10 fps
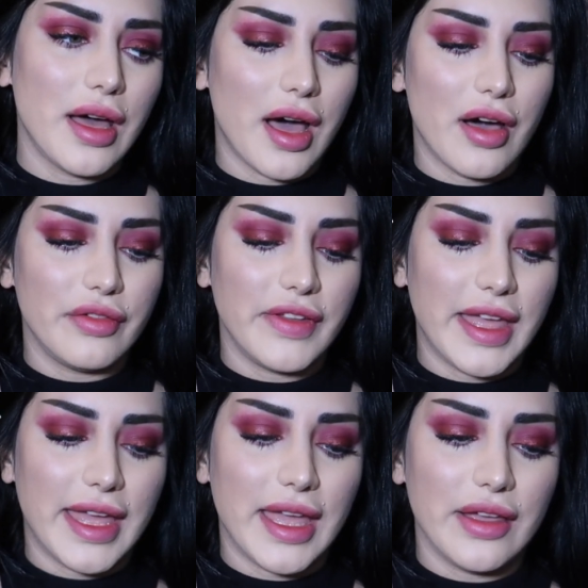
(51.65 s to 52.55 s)
of
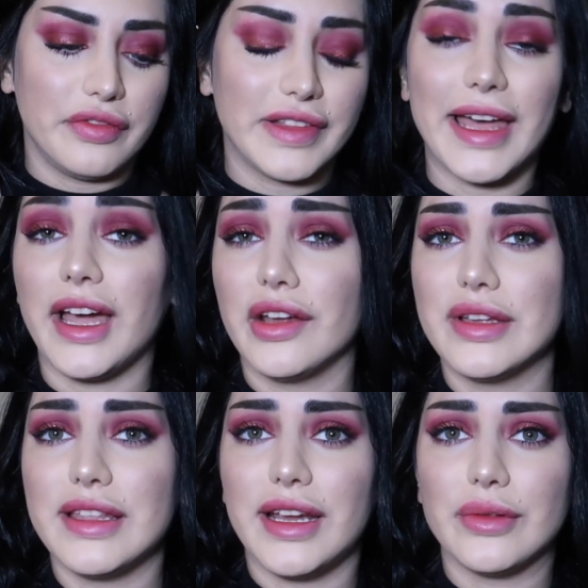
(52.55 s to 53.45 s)
a flat
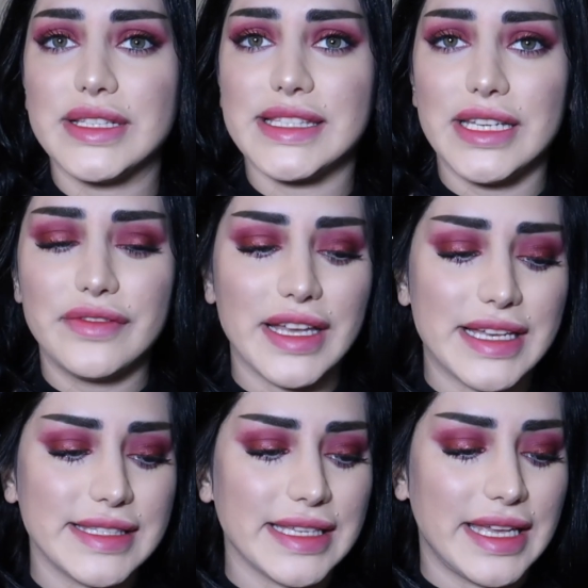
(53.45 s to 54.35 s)
iron that I received
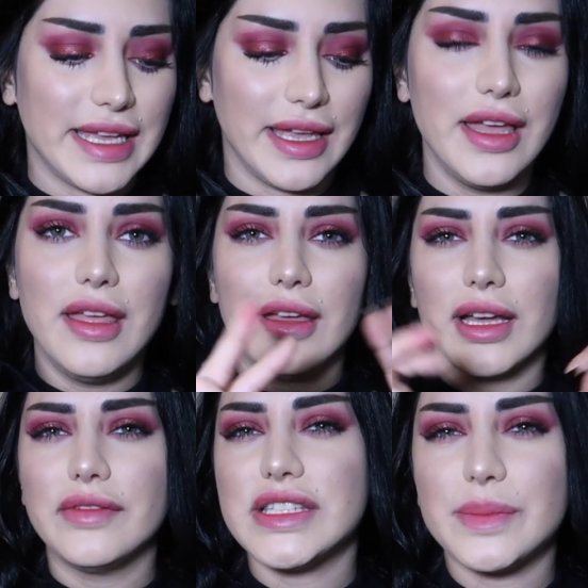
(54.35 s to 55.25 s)
as a
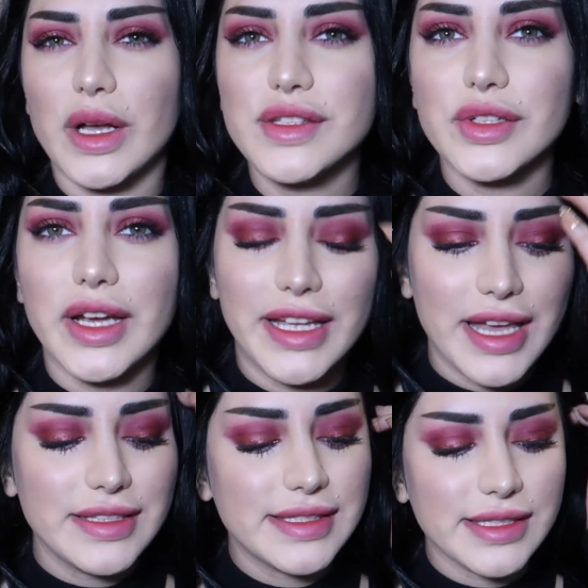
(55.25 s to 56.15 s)
kind of a sponsor, I
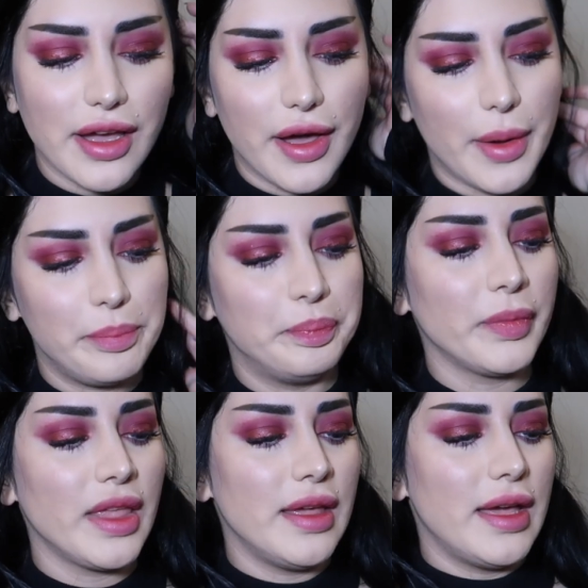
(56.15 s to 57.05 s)
guess.
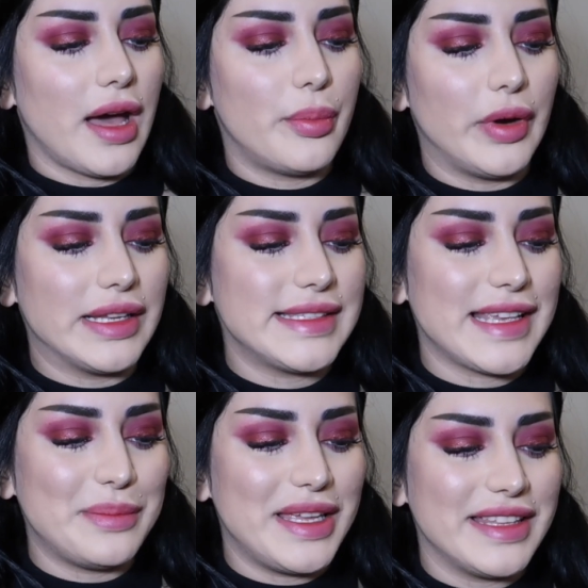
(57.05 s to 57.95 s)
A brand
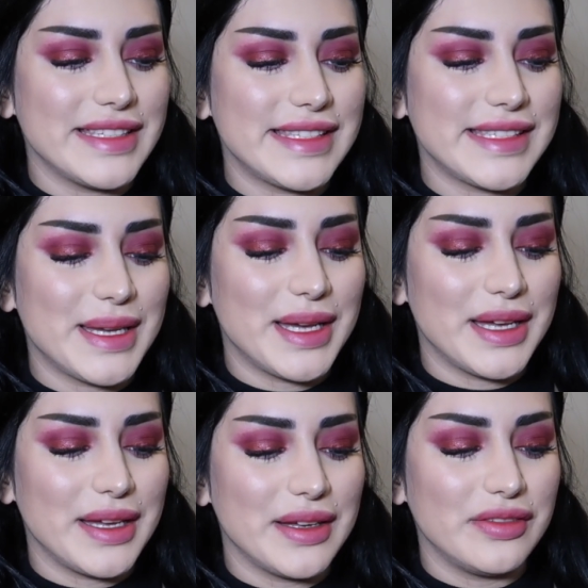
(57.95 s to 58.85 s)
sent me this
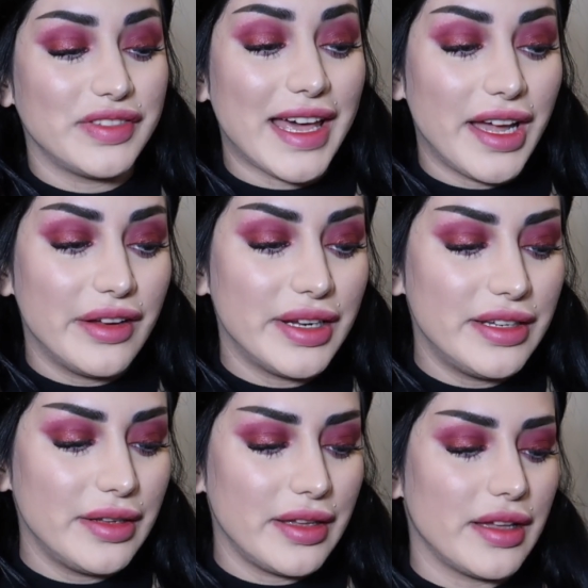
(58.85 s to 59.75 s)
flat iron.